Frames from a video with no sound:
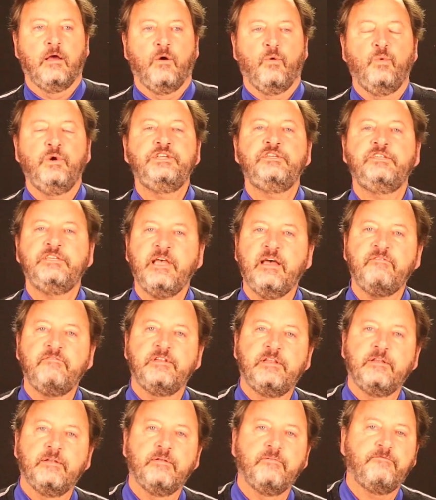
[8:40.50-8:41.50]
We just
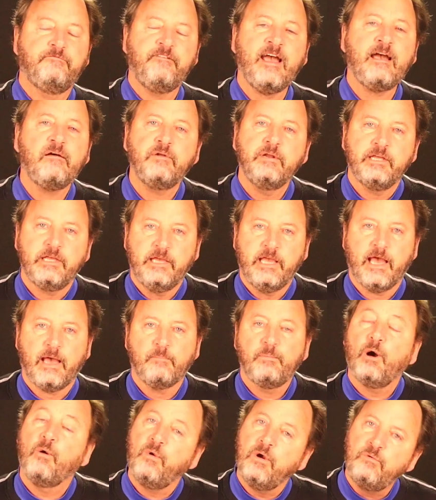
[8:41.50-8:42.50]
haven't found it yet.
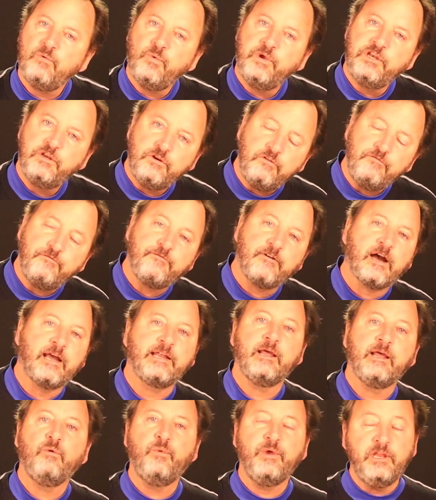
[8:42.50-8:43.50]
But when we do
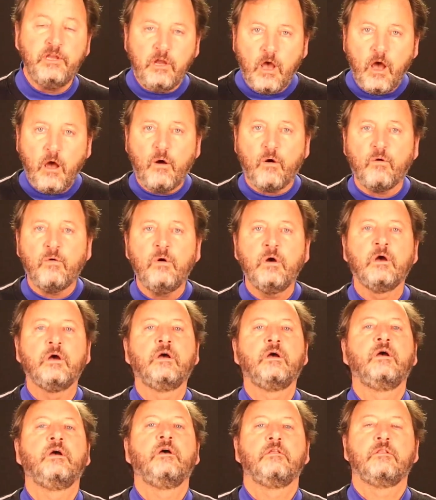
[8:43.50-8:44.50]
find it, we know
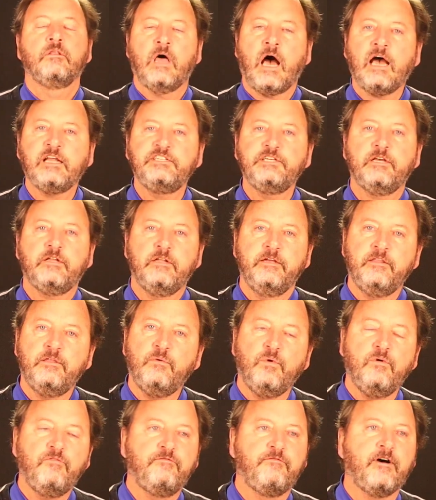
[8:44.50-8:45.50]
logically
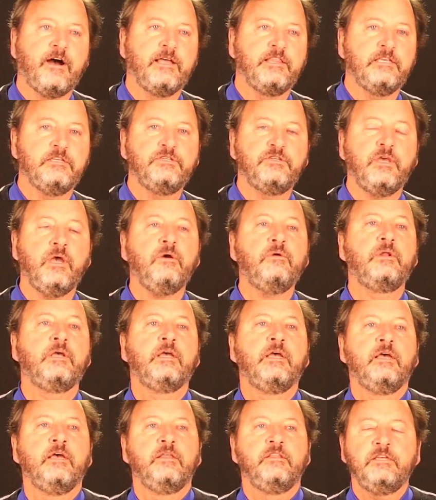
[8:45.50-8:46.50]
that we'll find this code.
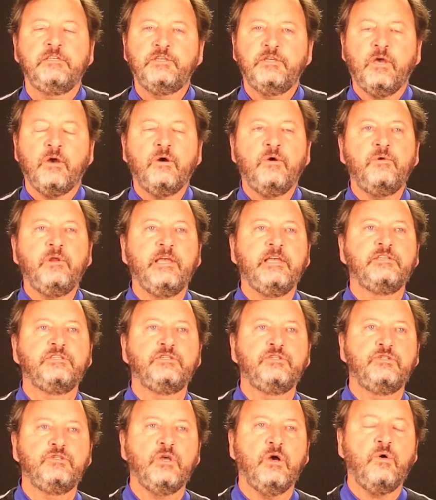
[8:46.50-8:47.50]
This code is
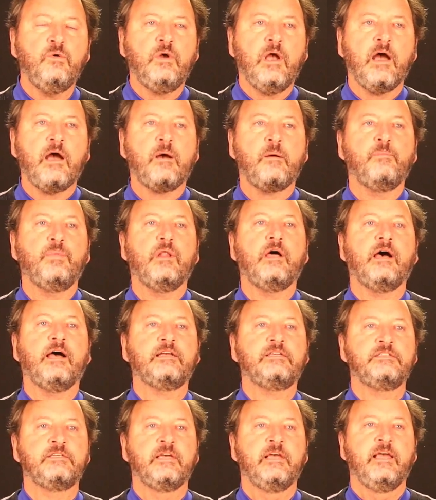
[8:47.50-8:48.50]
so
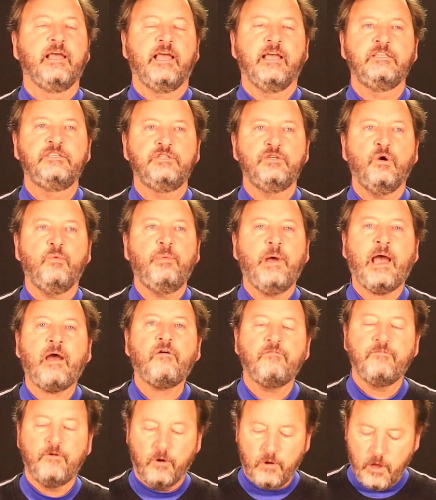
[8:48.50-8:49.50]
complex and so
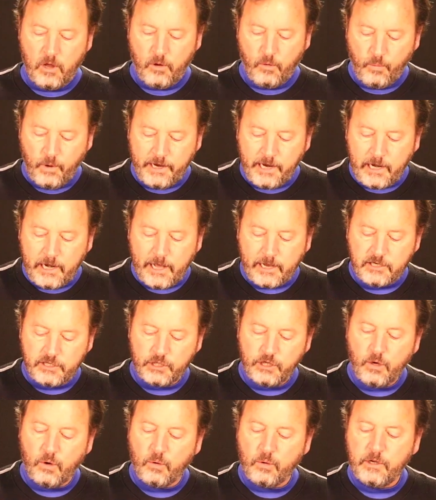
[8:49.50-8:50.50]
powerful, we can
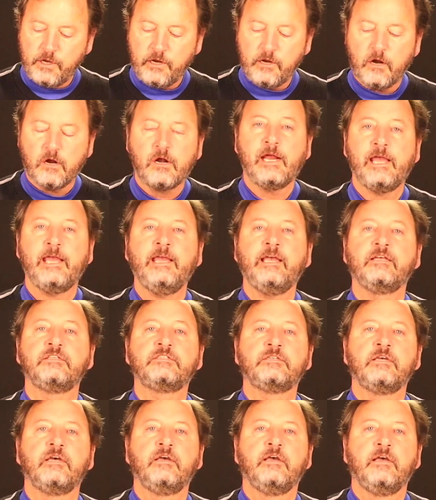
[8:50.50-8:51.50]
actually hold it in our
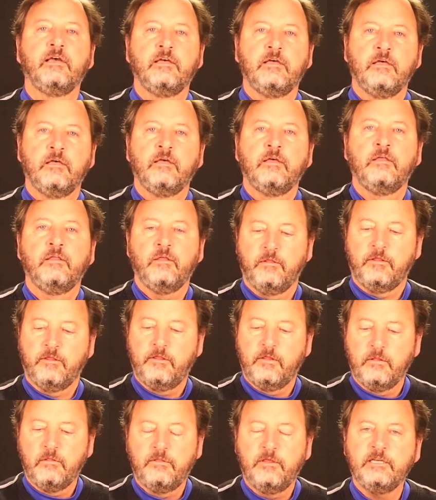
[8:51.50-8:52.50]
hands.
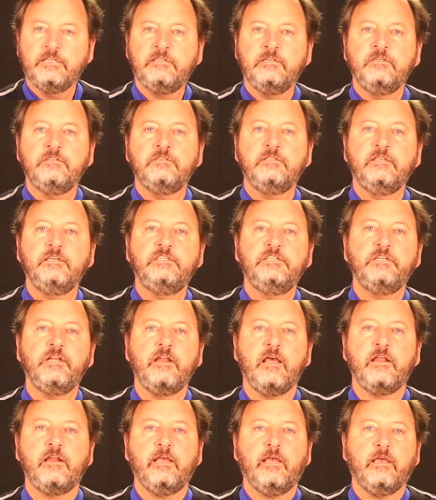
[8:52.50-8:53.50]
This is the
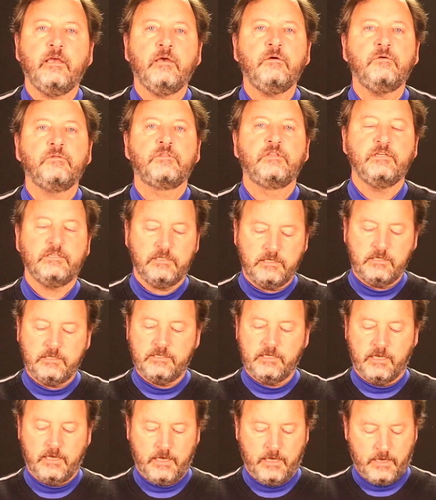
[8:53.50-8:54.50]
genetic code. This
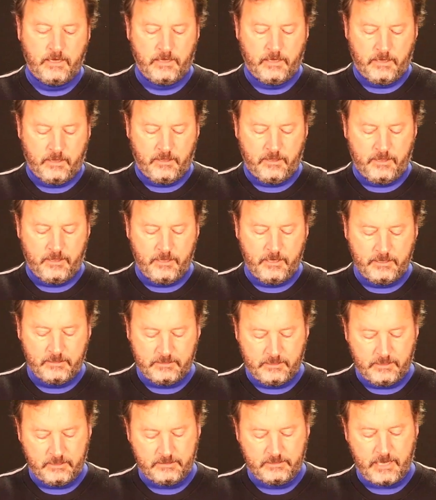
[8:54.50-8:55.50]

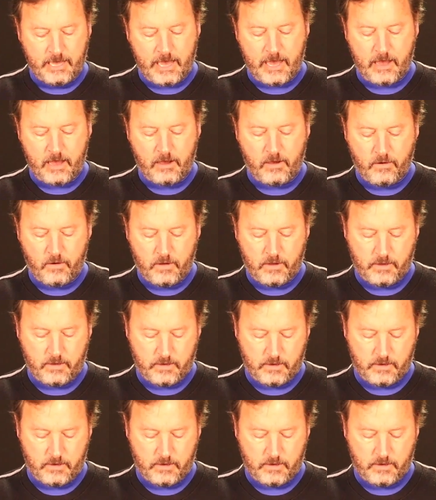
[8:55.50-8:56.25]
is how